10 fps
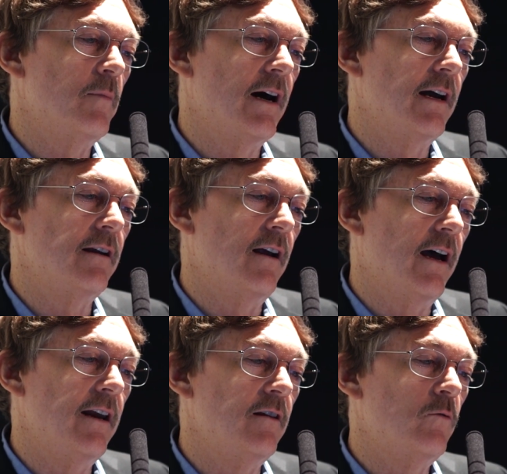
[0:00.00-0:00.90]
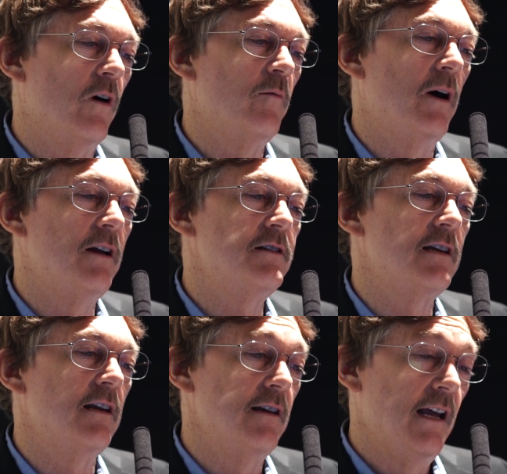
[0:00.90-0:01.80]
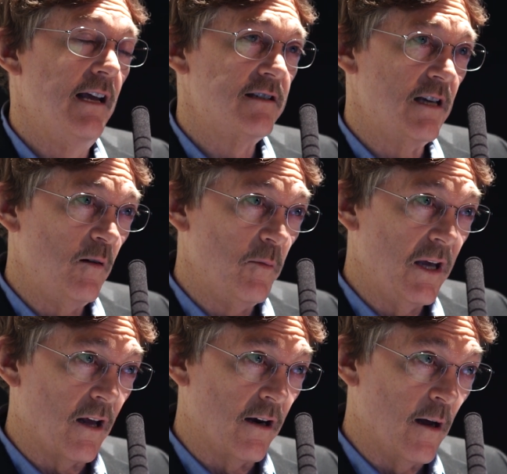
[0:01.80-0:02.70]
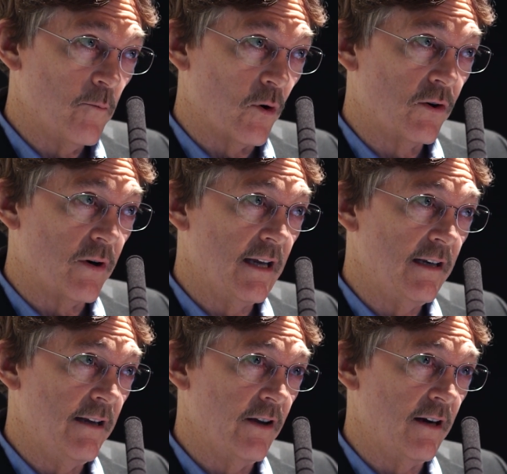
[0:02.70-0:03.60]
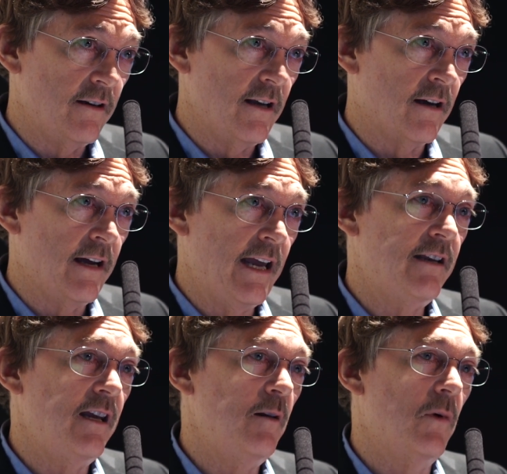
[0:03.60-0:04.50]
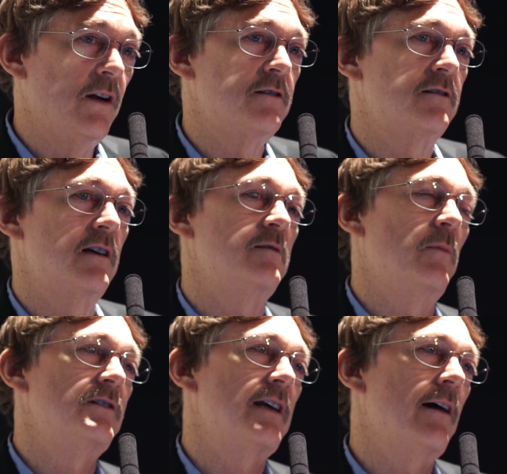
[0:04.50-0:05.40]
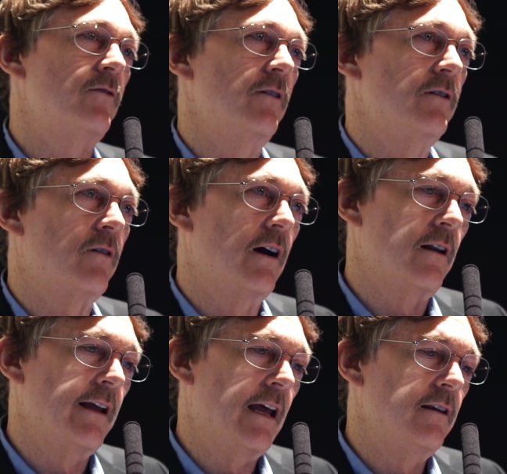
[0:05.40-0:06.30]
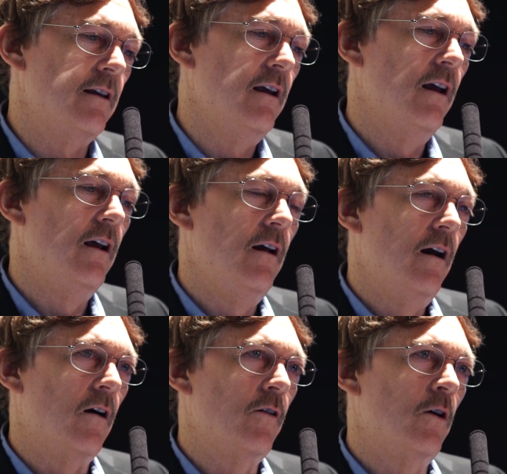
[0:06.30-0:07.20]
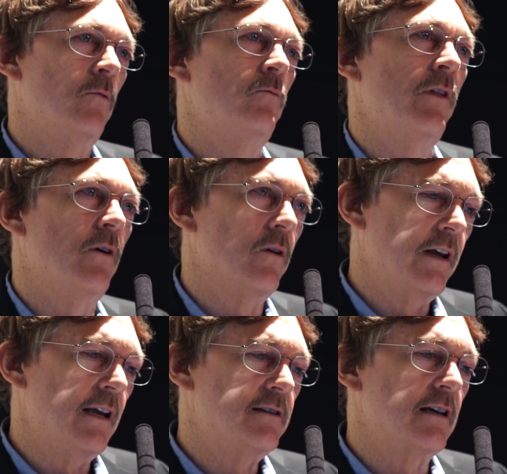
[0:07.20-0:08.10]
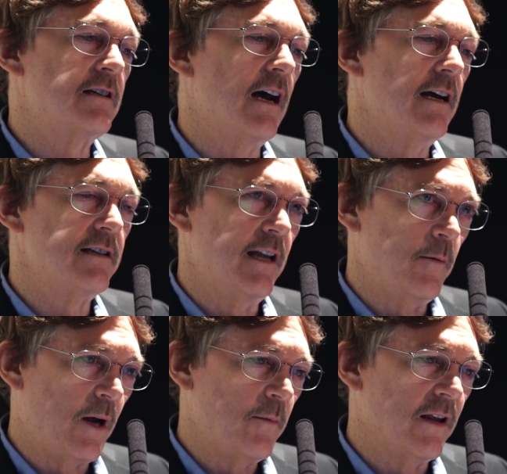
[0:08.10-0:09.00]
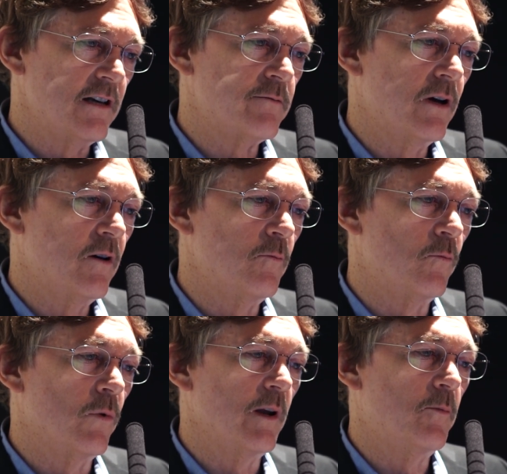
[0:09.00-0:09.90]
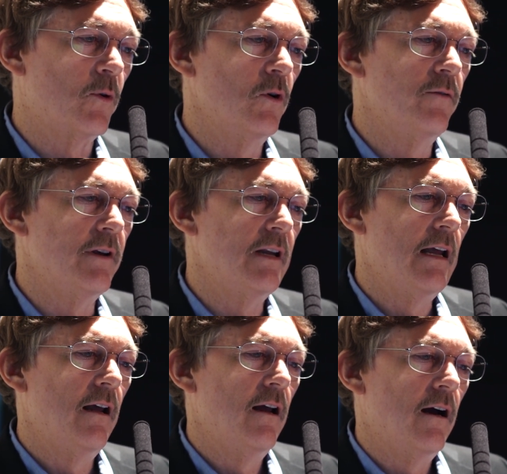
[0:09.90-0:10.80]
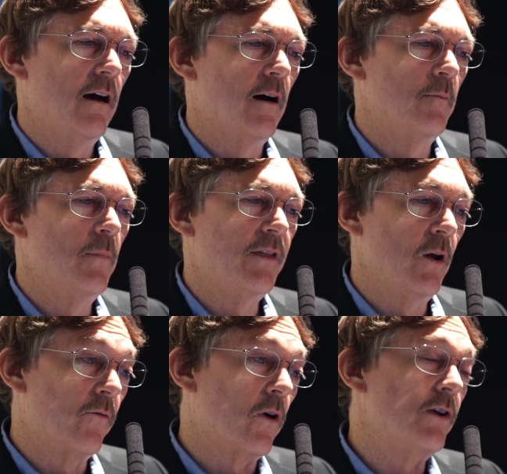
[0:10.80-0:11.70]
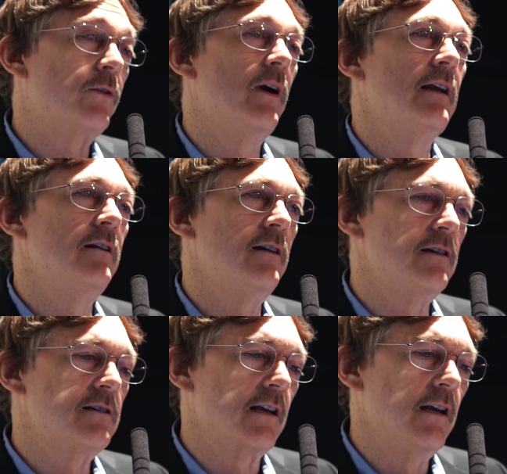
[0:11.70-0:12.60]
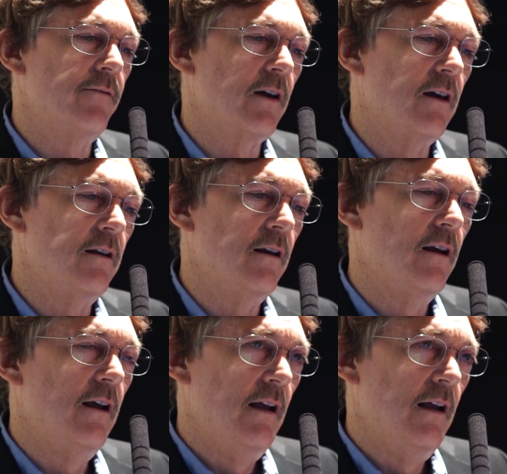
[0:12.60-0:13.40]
by 9 and 12 months and seemed to be on an upward trend even at 18 months, 6 months after the trial ended, although with only 6 guys in that population, we couldn't really prove it, but the overall trend is significant.